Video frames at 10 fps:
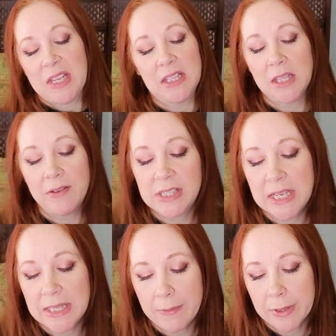Love
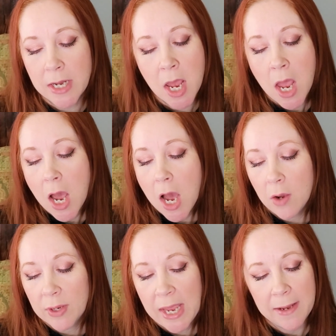saying that one.
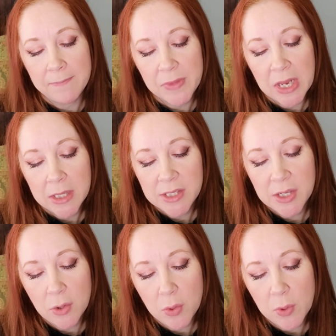Okay,
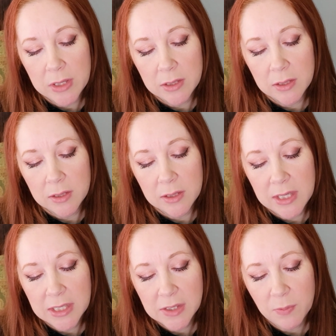so
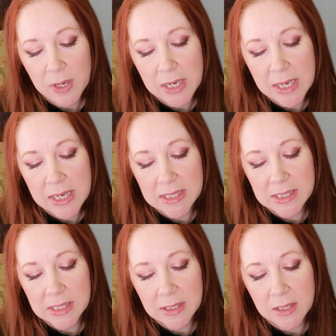this one
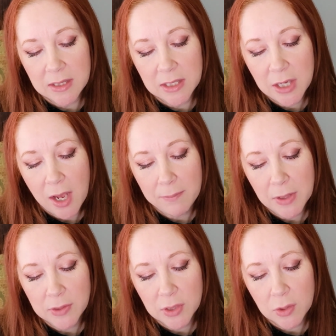is, the top
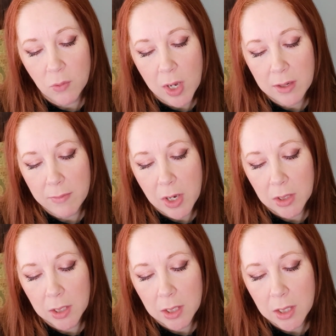notes are
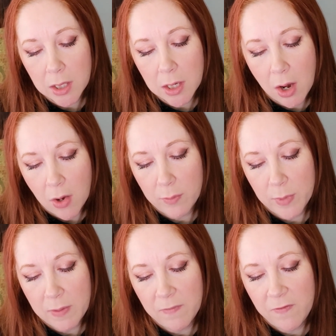Guatemala,
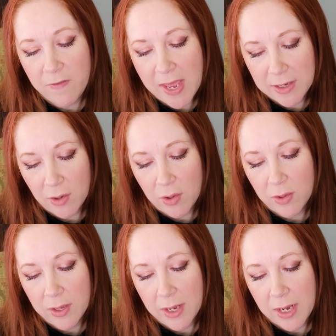cardamom, fennel,
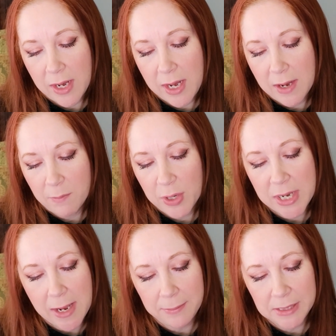ambrette
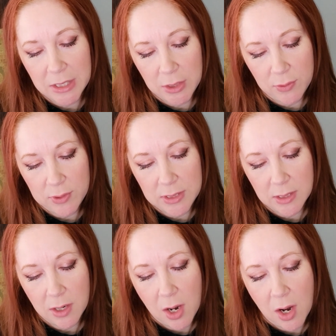absolute,
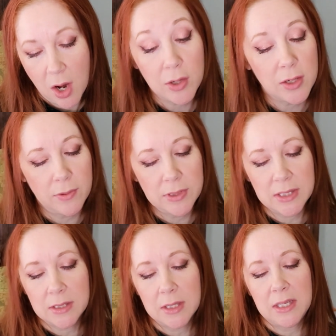heart
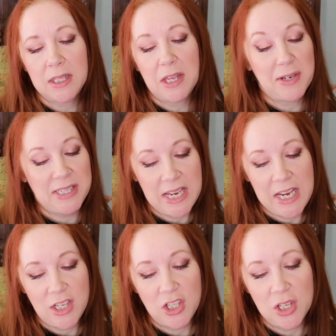notes, clary
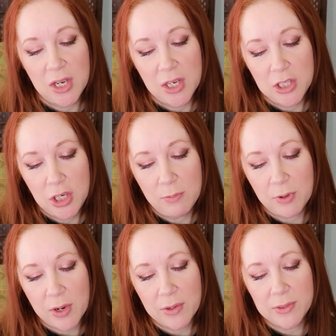sage,
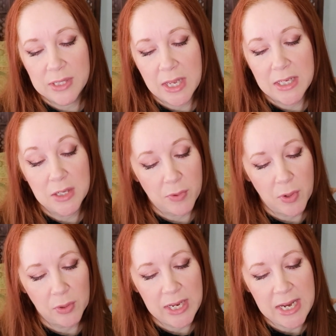tuberose,
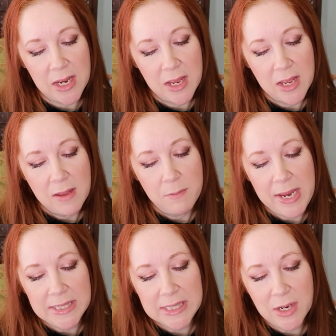neroli,
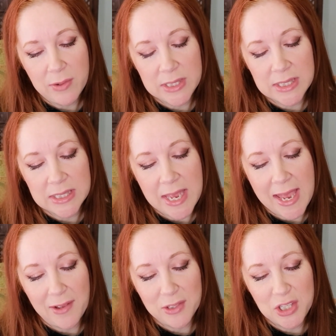base notes,
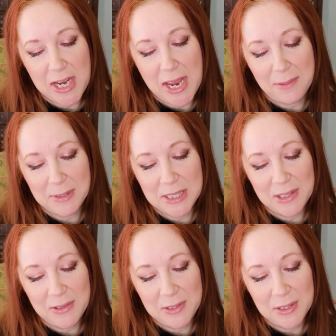algae
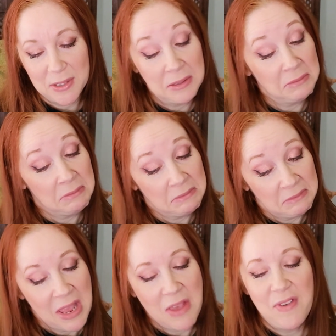absolute,
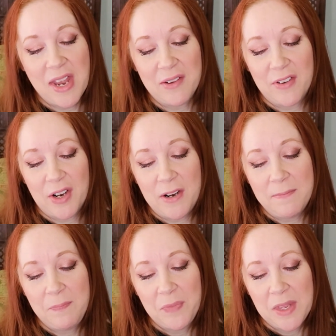vetiver,
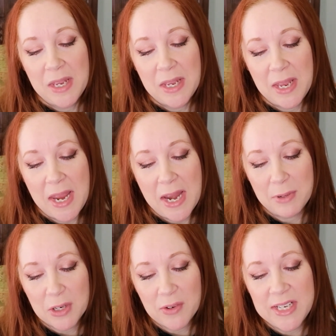
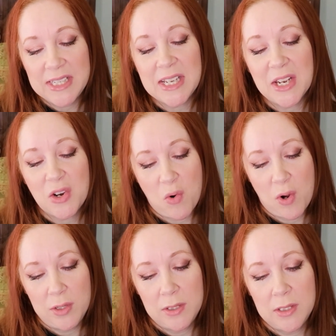ambergris,
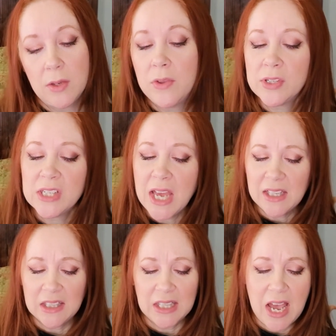accord. So there's not
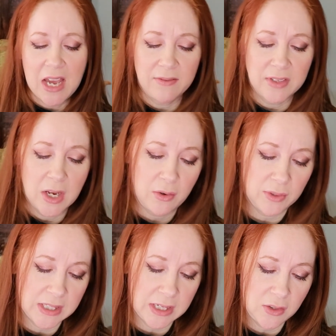a lot of
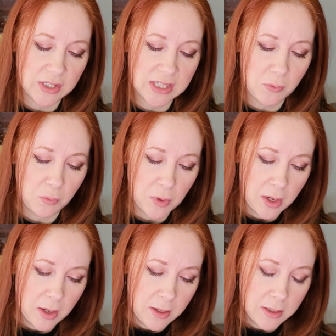notes. Interesting.
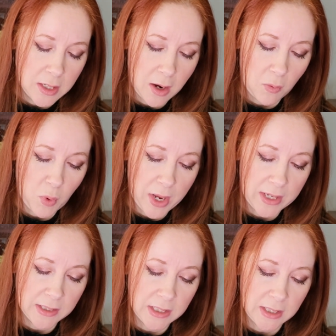No,
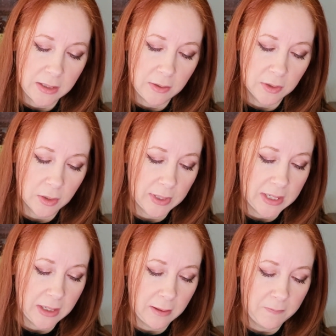1, 2,
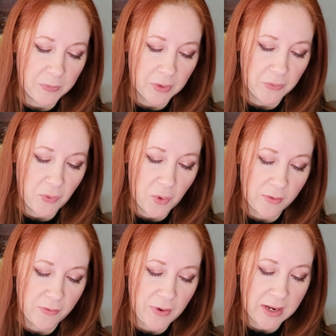3, 4,
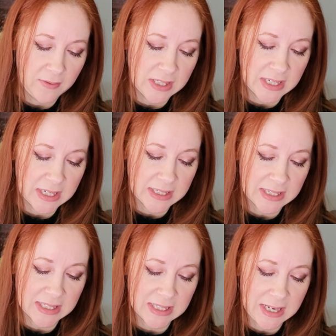5, 6,
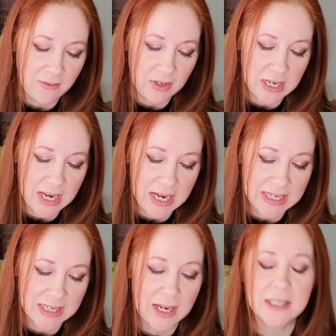7,
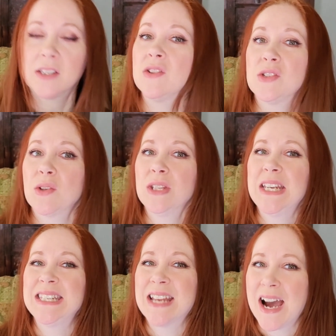8, 9. So there's only
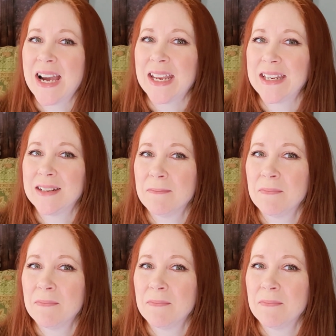9.